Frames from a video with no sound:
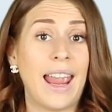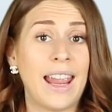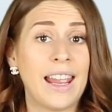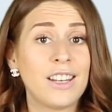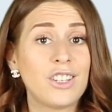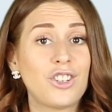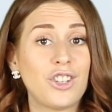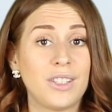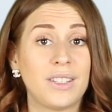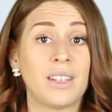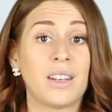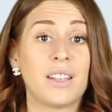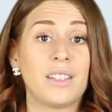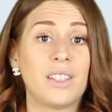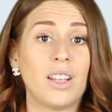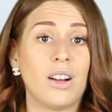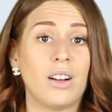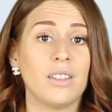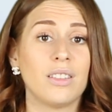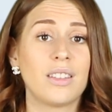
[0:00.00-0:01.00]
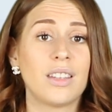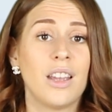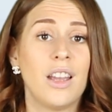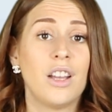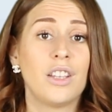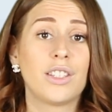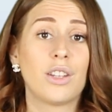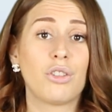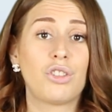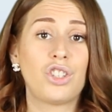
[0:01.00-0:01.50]
and she's an adult,
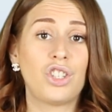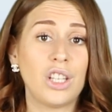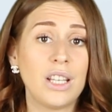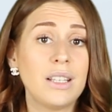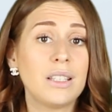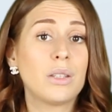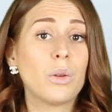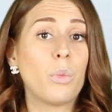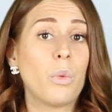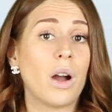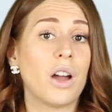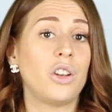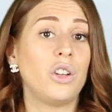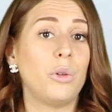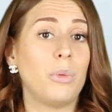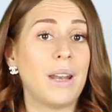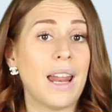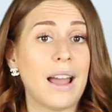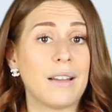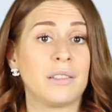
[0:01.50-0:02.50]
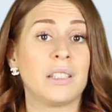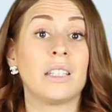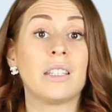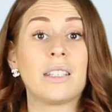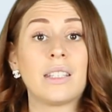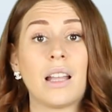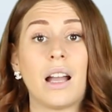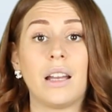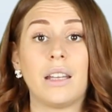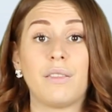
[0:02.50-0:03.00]
so she's the one who would have to
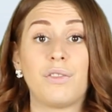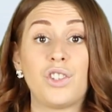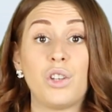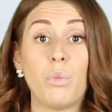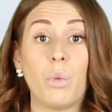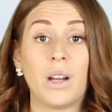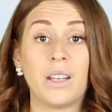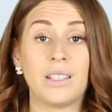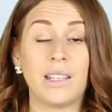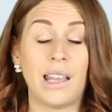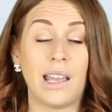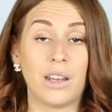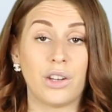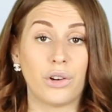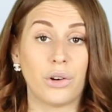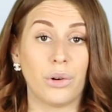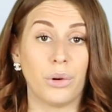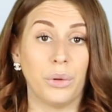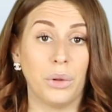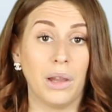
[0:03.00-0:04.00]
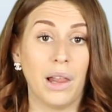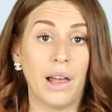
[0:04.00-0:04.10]
decide if she wanted to end her own